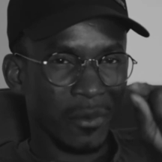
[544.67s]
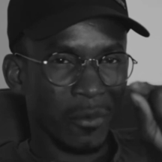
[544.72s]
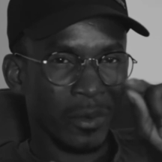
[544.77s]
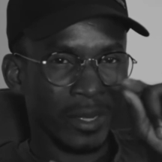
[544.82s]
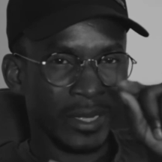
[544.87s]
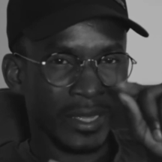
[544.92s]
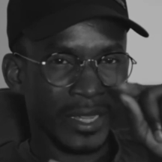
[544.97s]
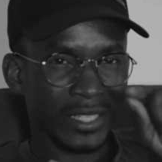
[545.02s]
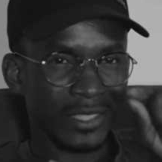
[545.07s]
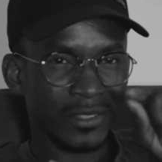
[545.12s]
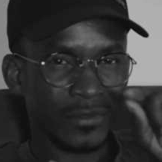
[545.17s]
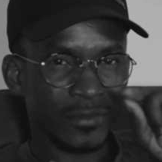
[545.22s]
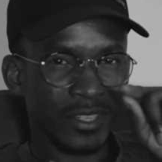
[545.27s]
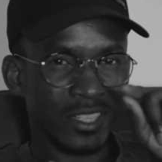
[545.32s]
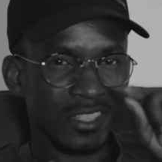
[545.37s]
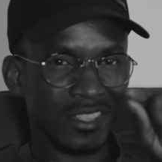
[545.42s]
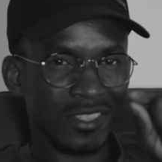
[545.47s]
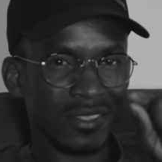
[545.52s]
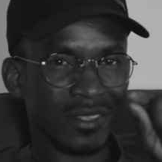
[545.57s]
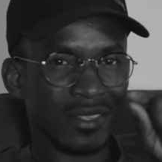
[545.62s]
will get
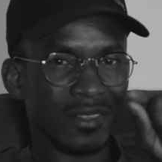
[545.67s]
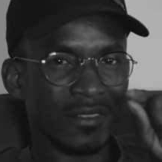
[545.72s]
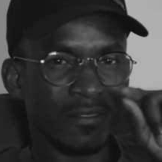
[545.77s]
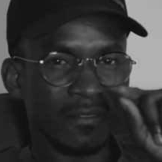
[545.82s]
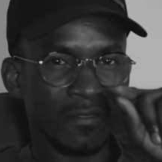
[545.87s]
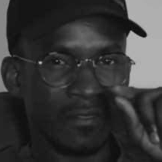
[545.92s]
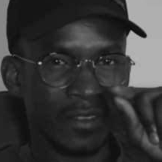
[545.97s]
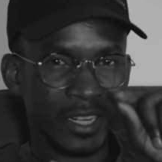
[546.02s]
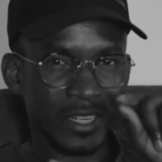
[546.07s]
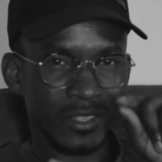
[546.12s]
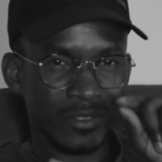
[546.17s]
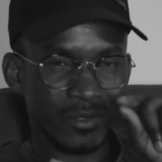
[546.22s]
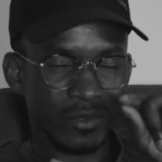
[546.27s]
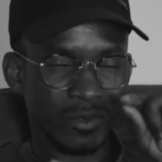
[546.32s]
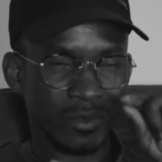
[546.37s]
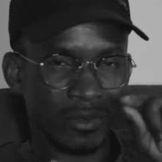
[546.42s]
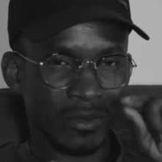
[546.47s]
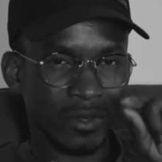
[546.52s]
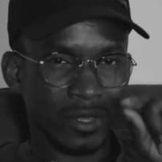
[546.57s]
finished very soon.